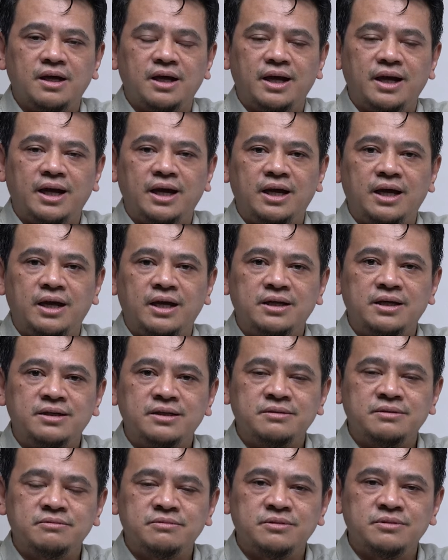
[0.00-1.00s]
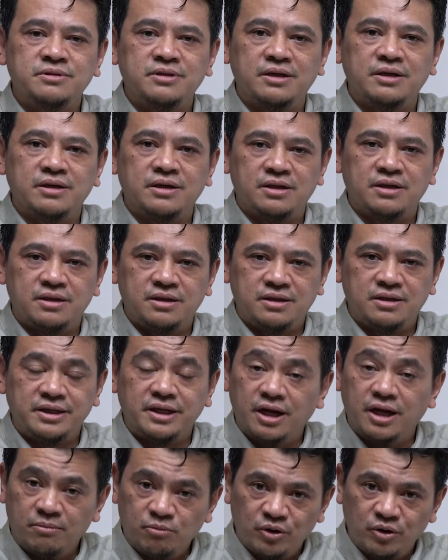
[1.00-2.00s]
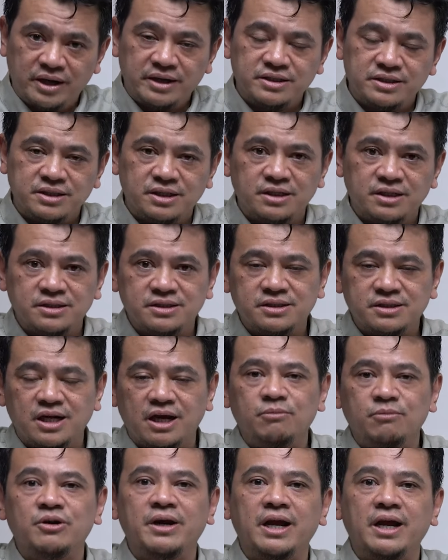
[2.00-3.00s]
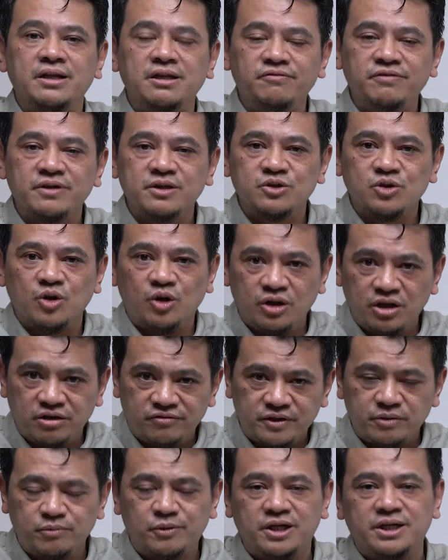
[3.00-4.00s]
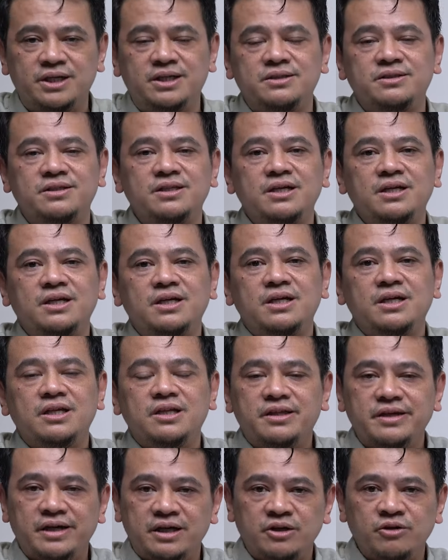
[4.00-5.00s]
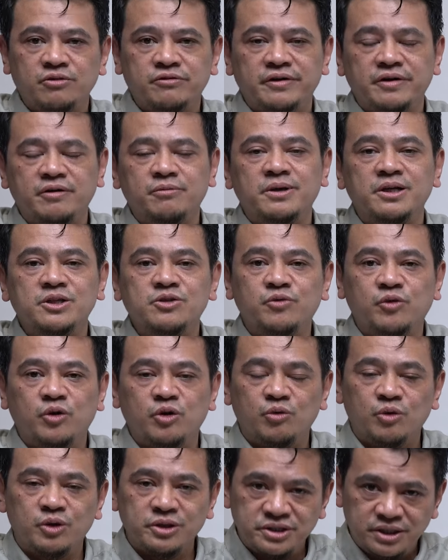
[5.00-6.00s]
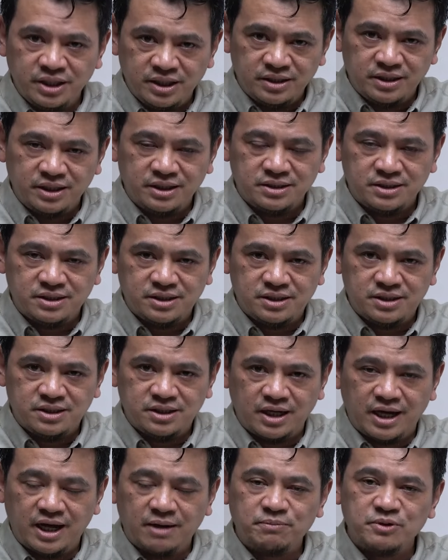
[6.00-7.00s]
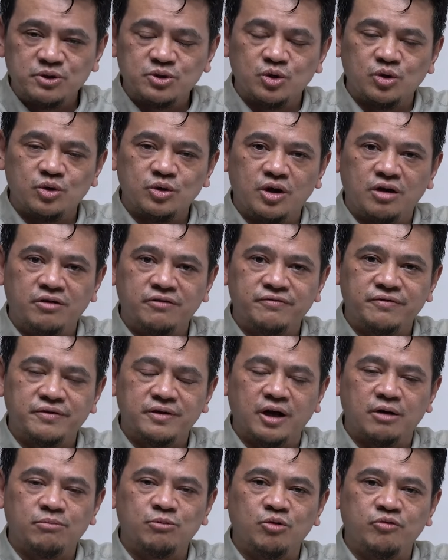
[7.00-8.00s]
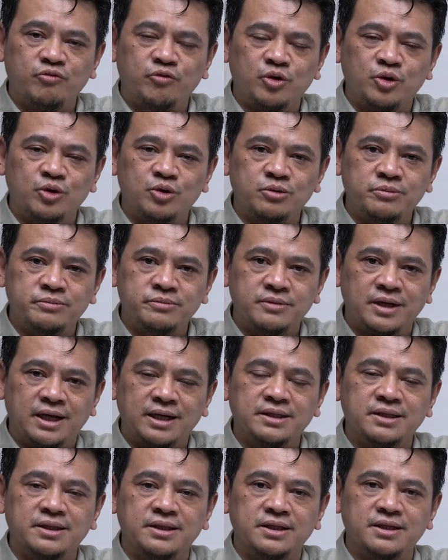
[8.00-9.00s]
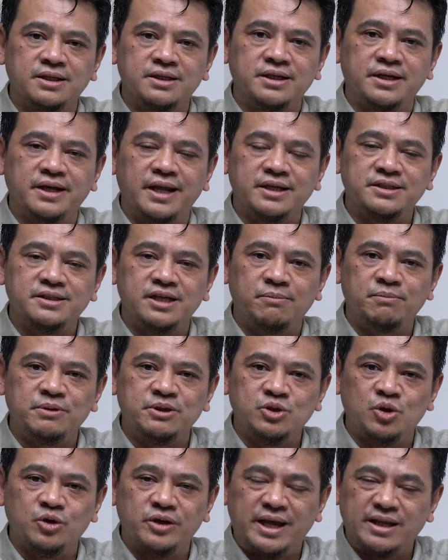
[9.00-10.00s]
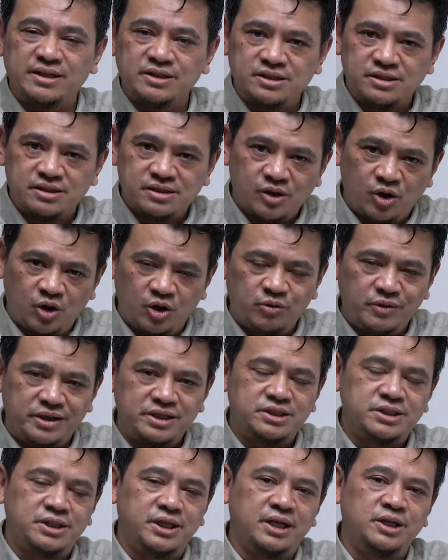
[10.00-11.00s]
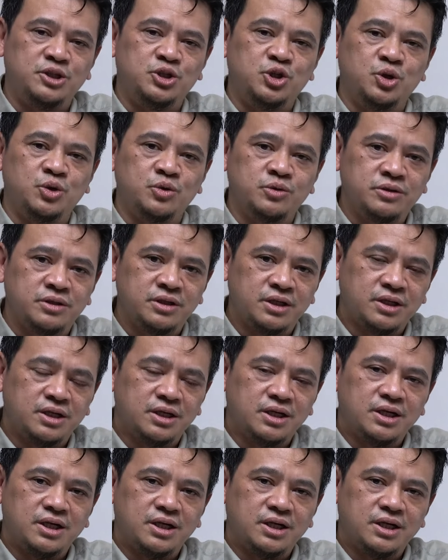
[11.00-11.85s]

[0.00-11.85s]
And decarbonizers, carbon activists all over the world, thank you very much for watching this episode of Carbon Forum. Until the next episode, and always stay tuned.